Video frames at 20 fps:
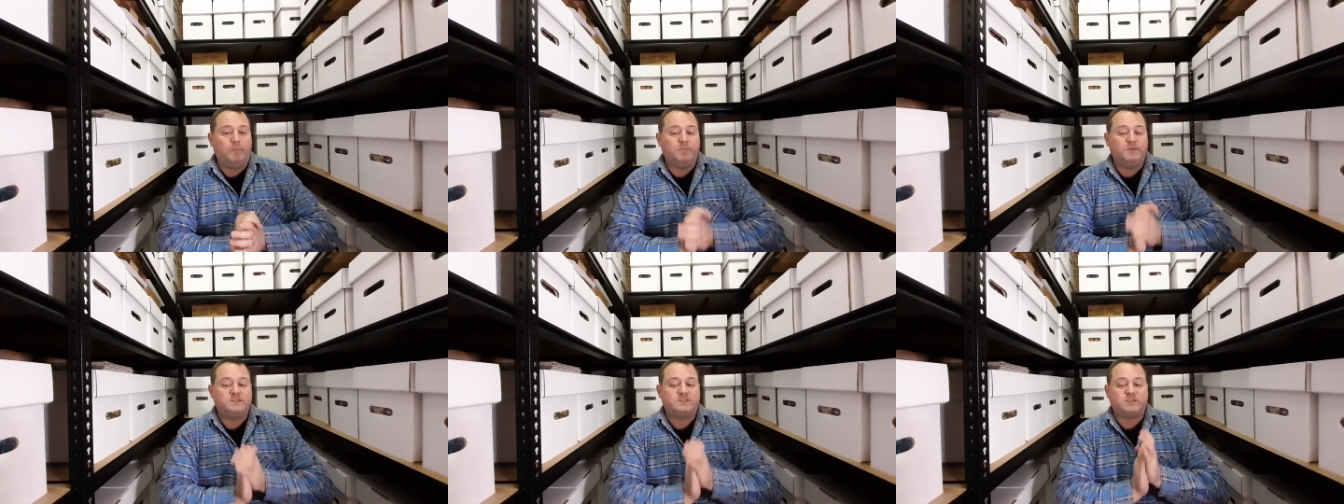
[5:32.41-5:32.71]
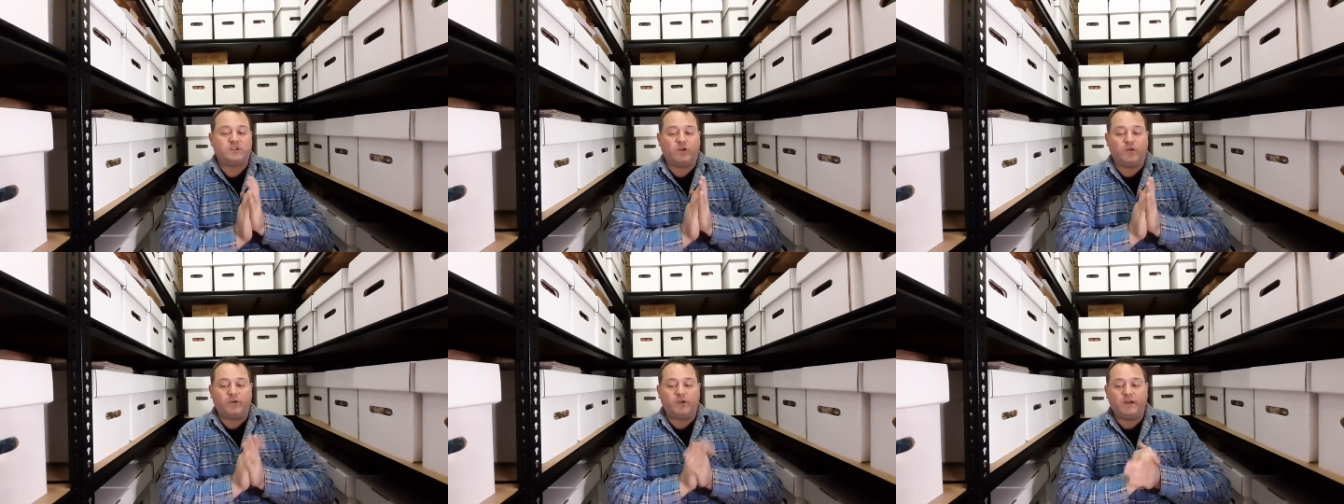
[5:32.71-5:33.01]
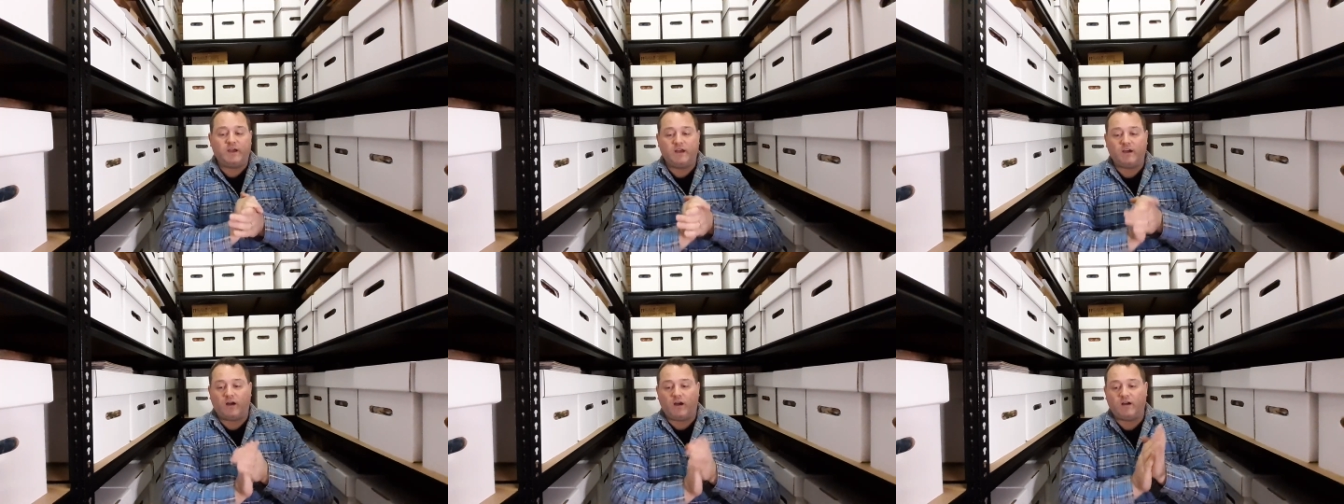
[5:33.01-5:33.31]
So
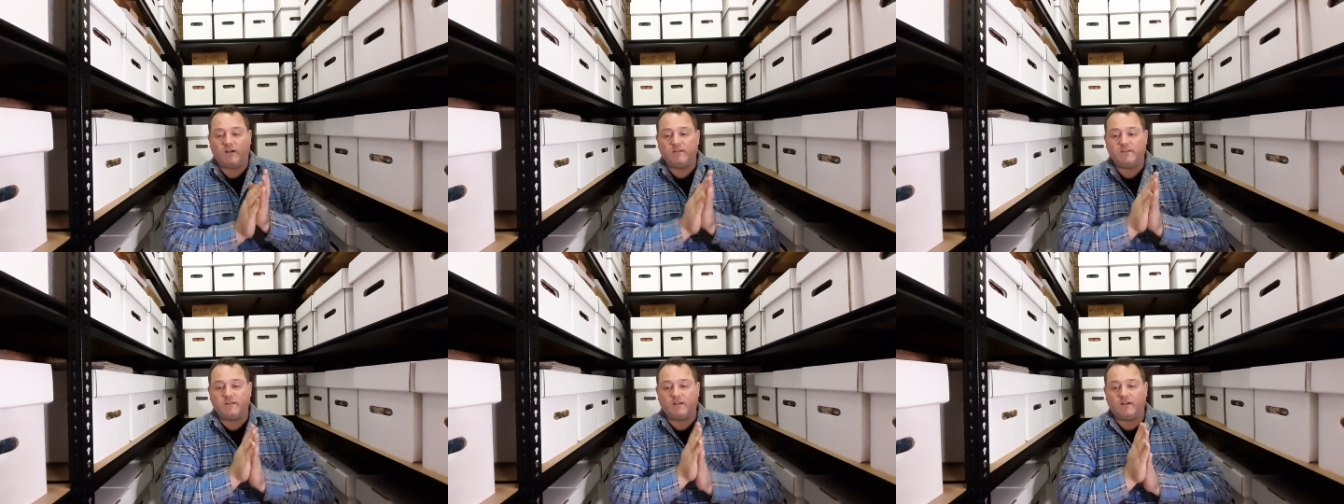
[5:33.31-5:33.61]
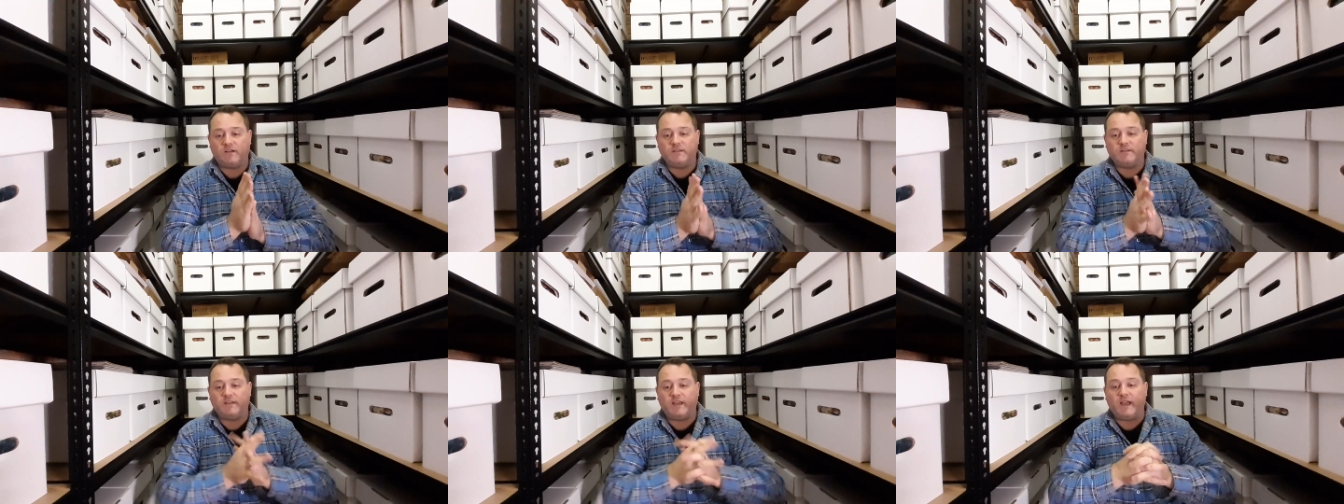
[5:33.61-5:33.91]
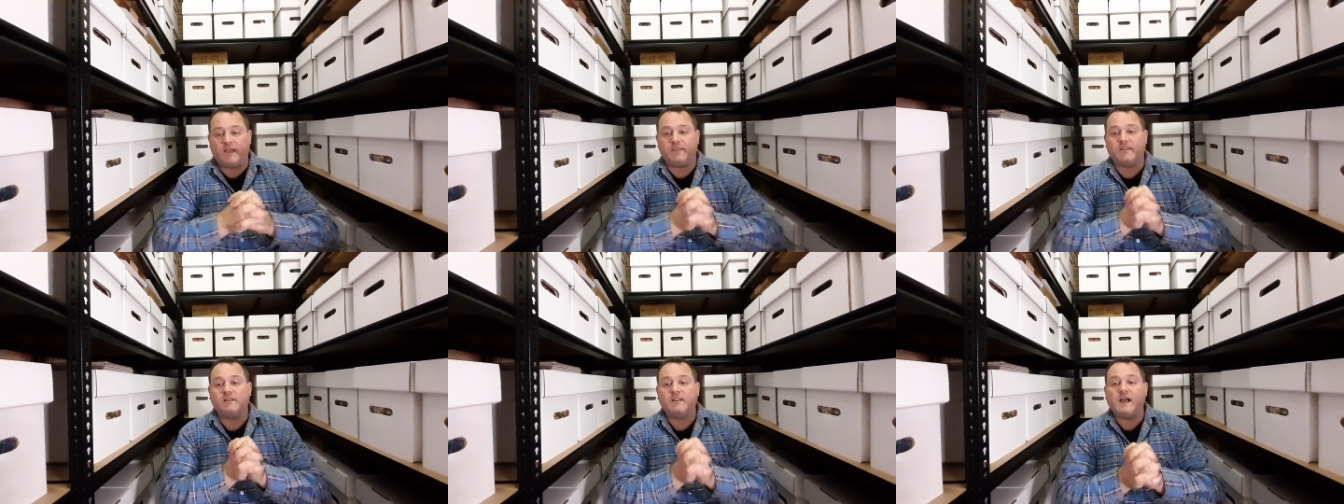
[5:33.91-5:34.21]

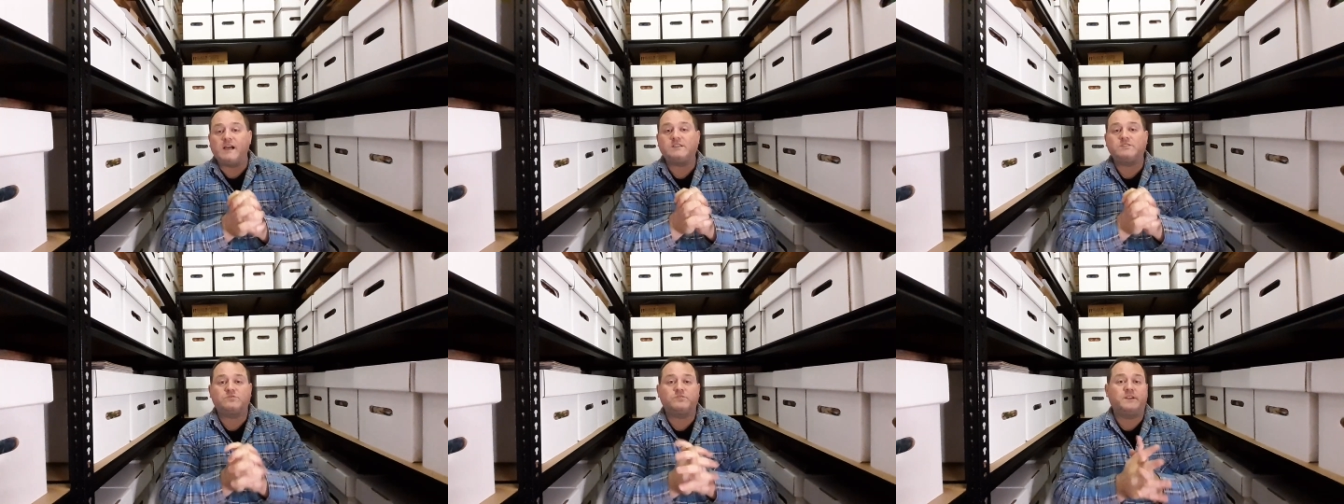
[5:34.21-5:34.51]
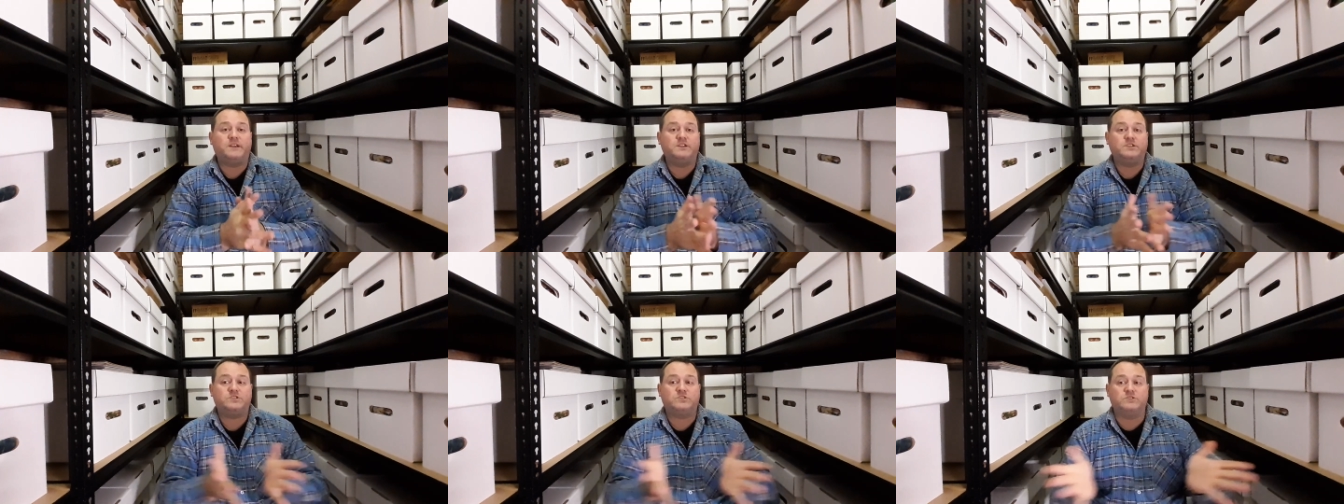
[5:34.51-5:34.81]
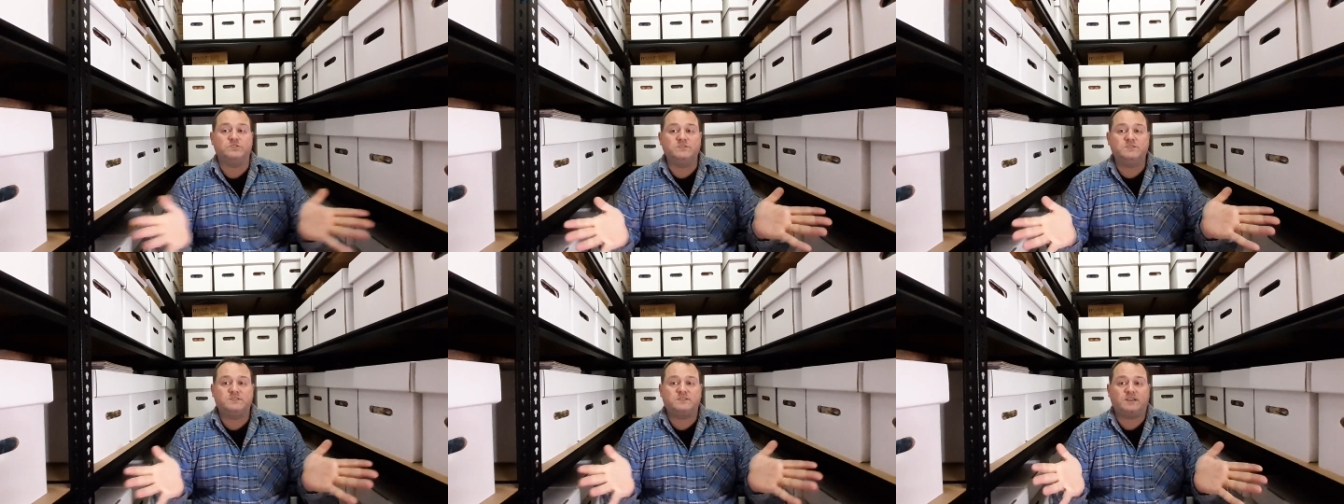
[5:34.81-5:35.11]
yeah, the last 3
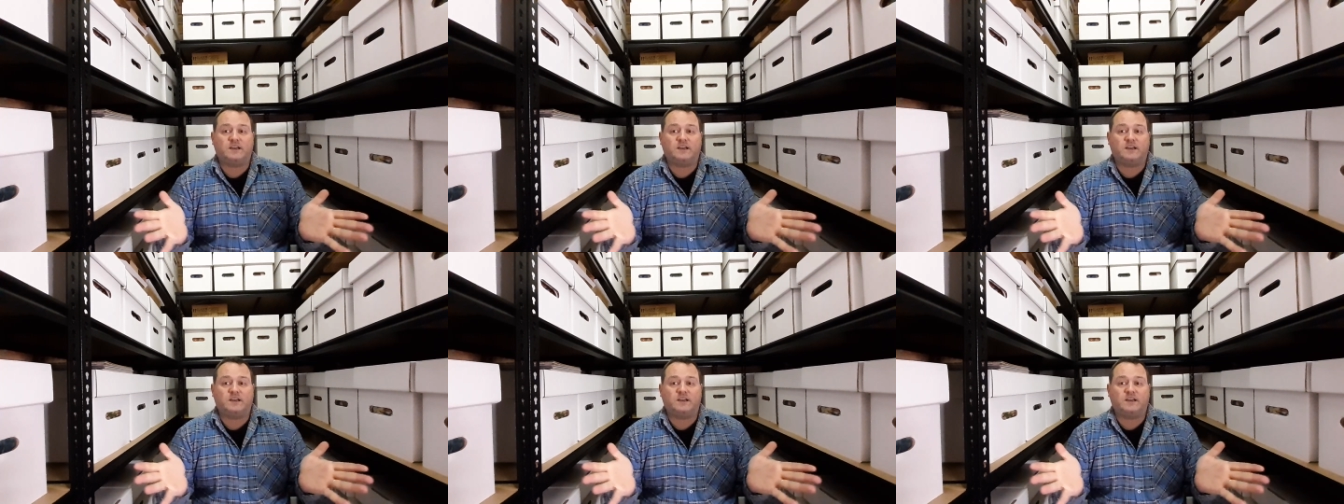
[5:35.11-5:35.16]
issues,